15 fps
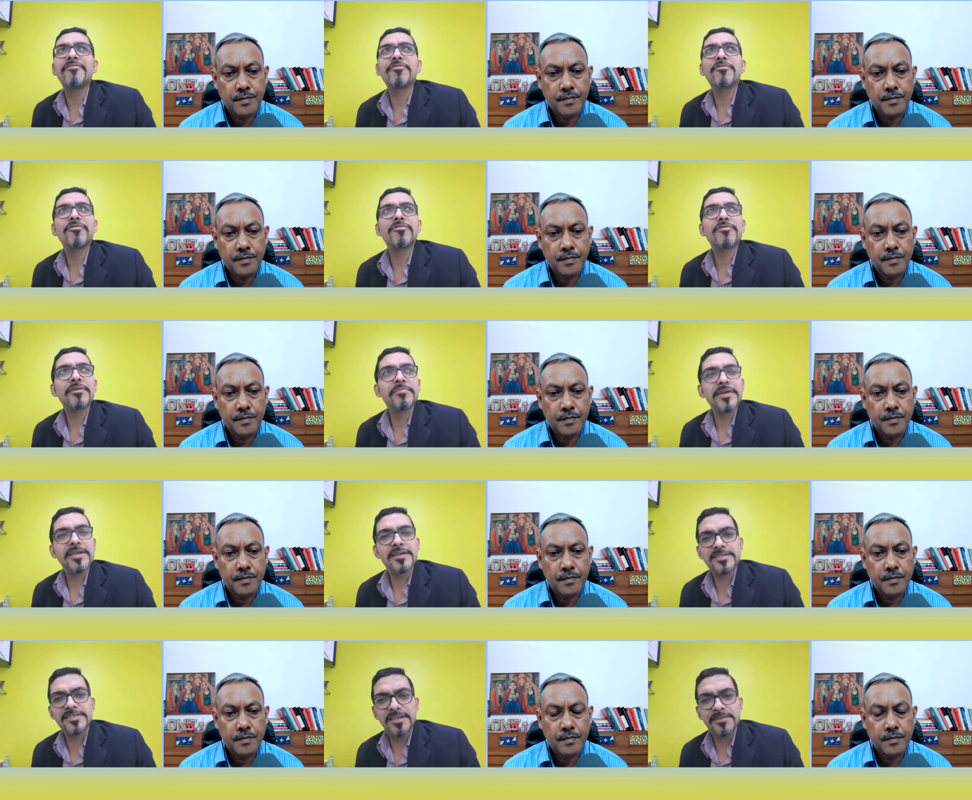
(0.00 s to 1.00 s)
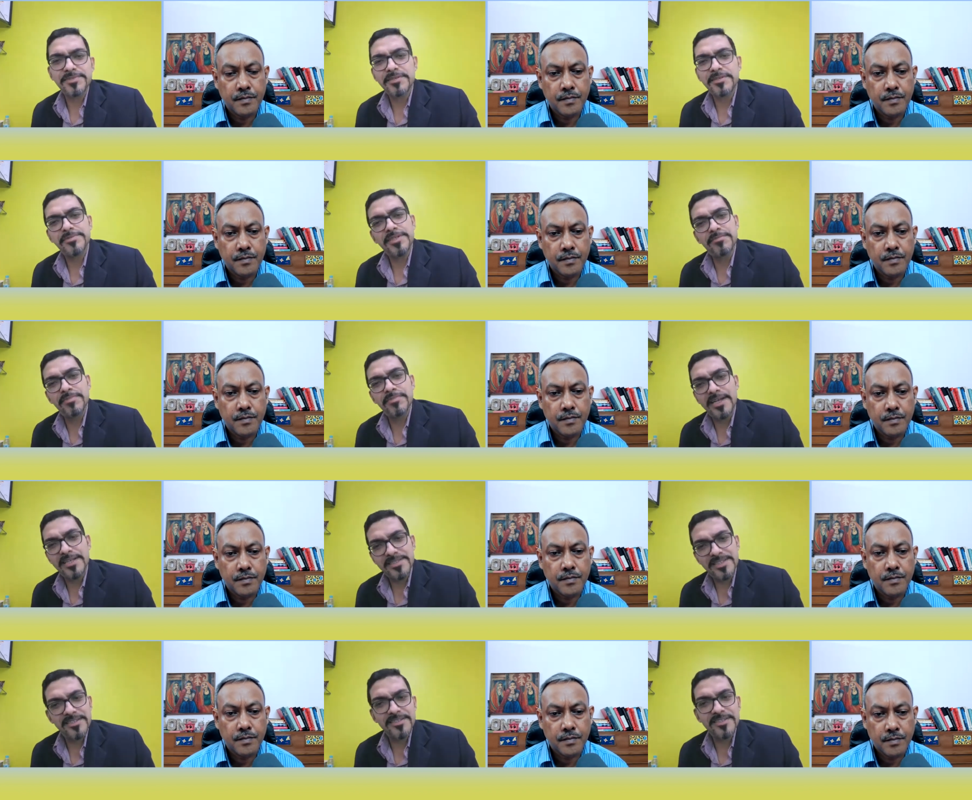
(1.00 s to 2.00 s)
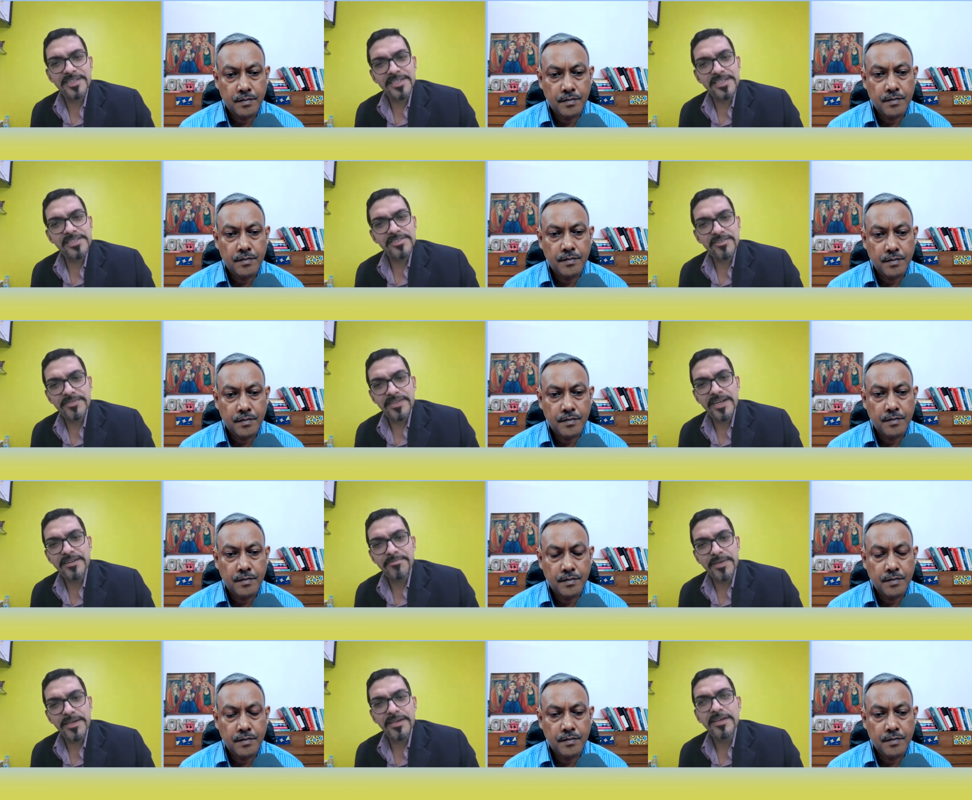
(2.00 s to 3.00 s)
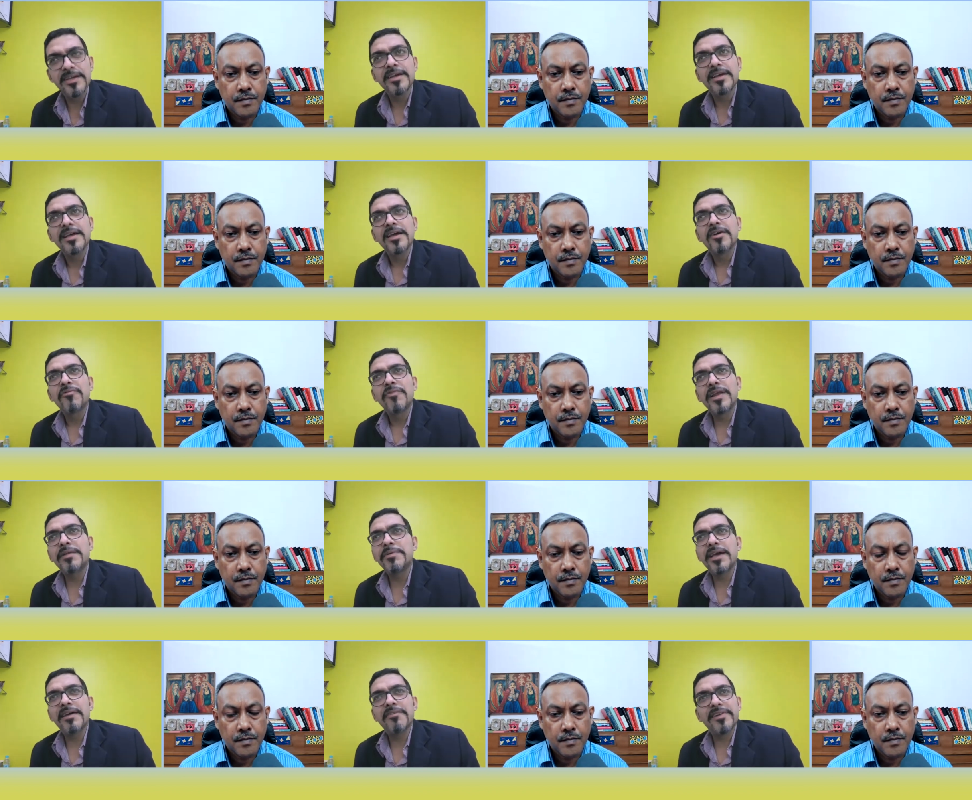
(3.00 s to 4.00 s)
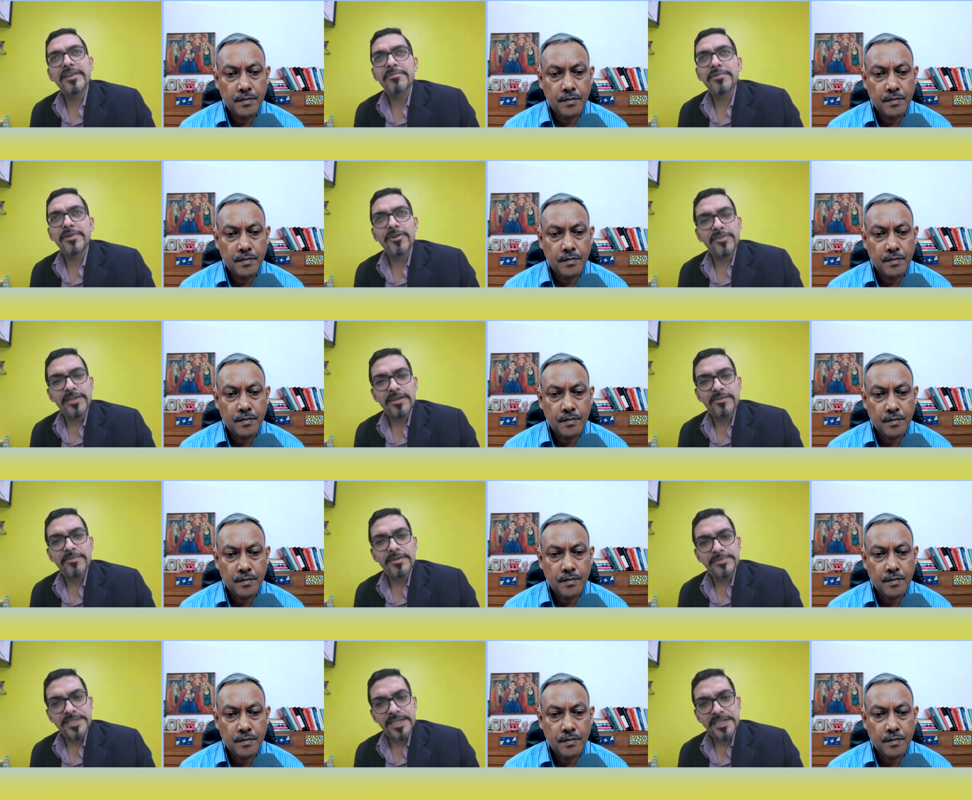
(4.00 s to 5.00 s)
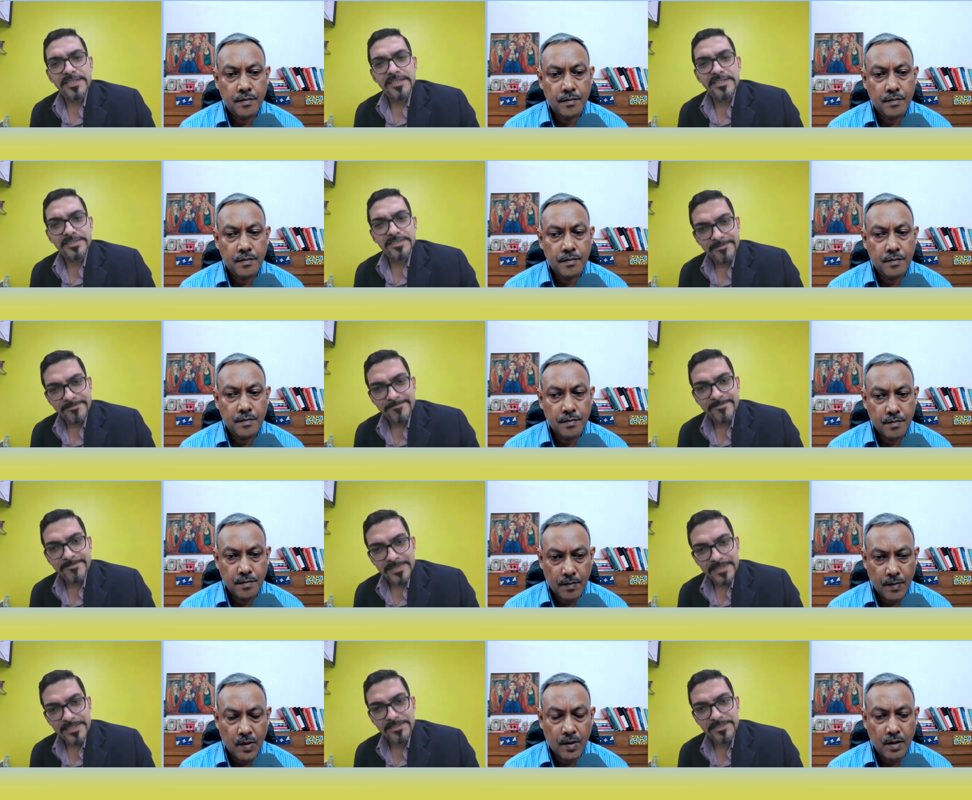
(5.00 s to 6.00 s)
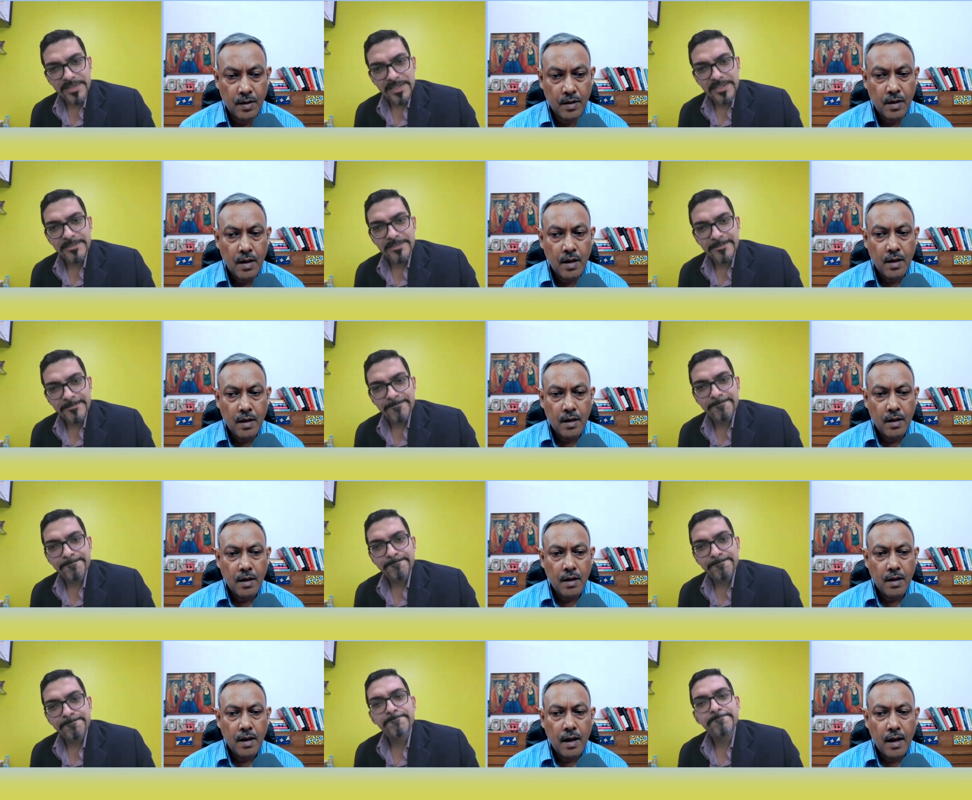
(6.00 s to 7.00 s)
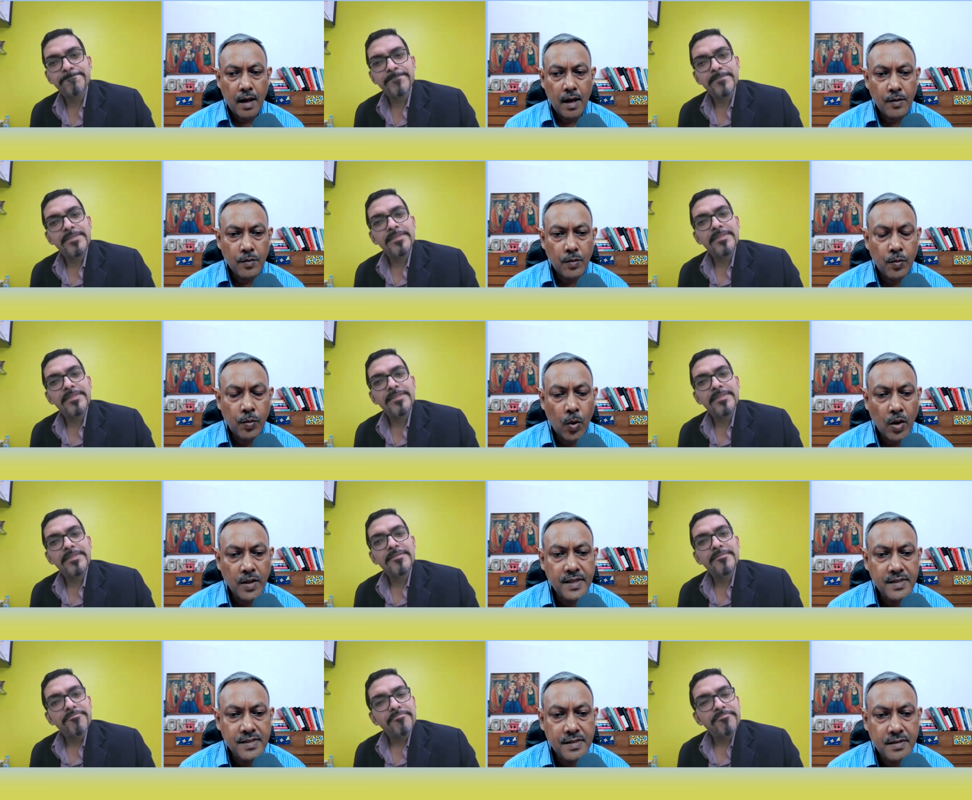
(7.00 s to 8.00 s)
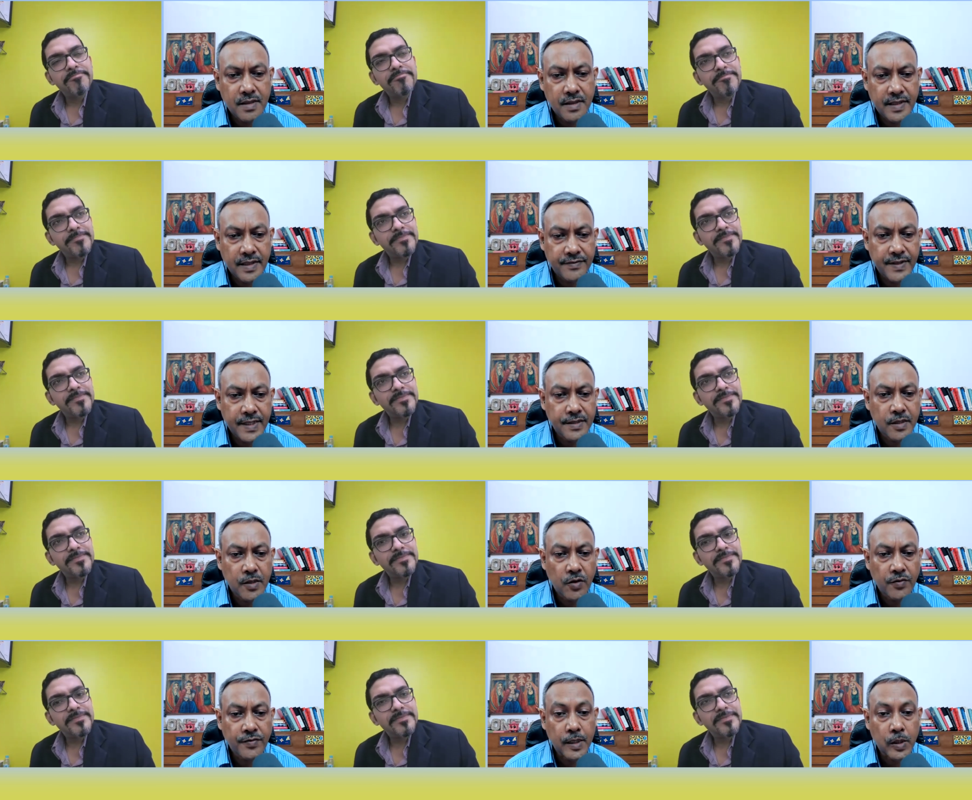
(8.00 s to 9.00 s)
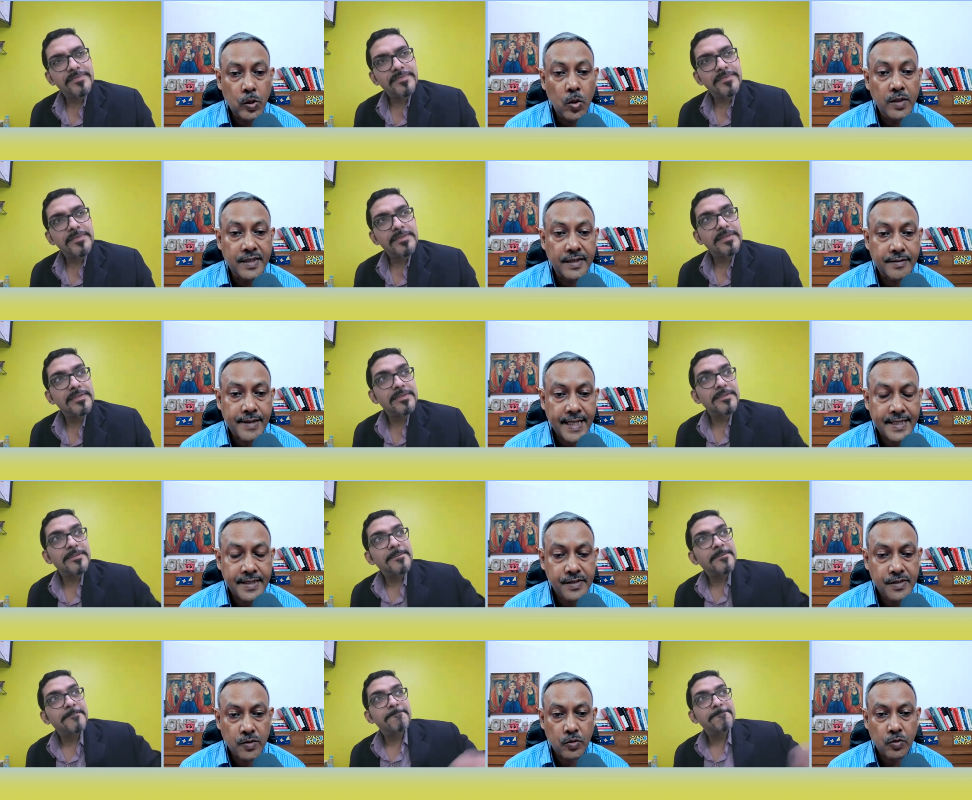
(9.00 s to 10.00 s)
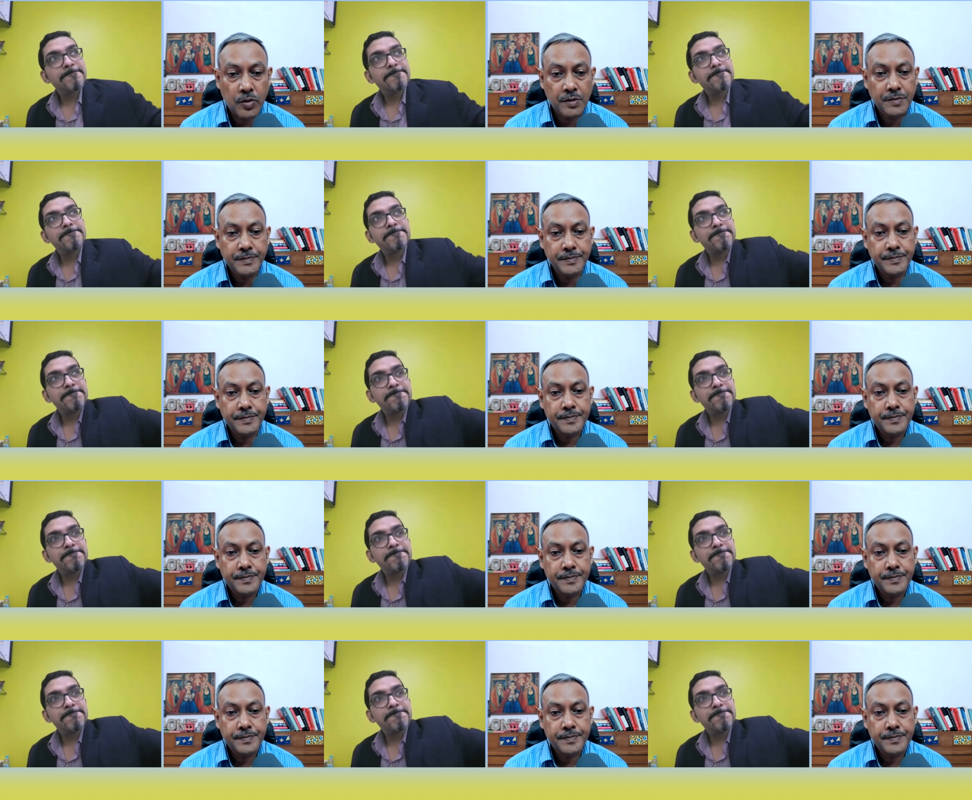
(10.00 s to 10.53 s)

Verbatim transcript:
Speaker 1: know, repeated subscription plans, and the details of that may will be available on their website.
Speaker 2: That's right. And what is the definition of a good credit score?